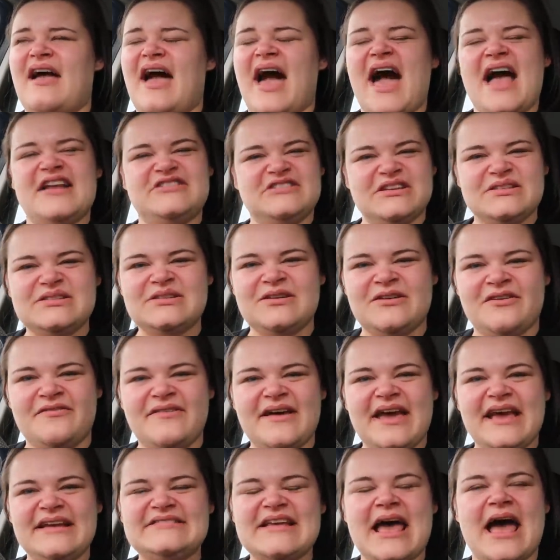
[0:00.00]
I just love
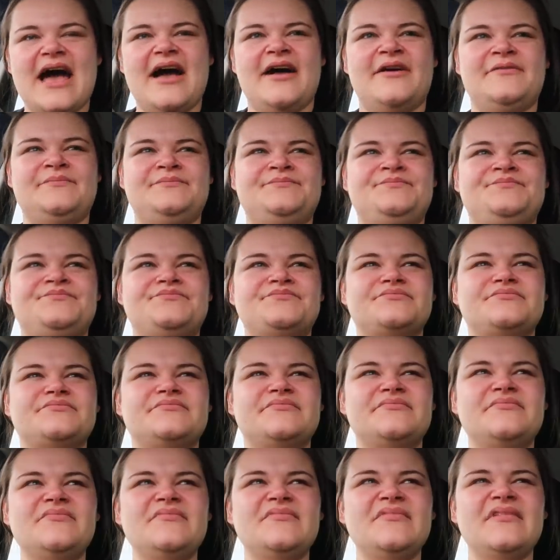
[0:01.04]
it.
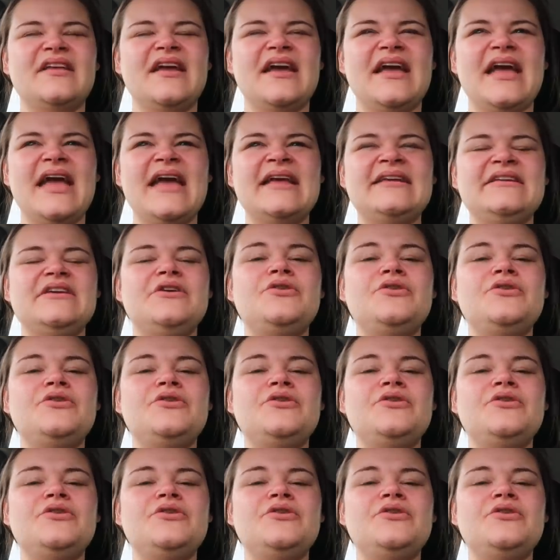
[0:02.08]
And,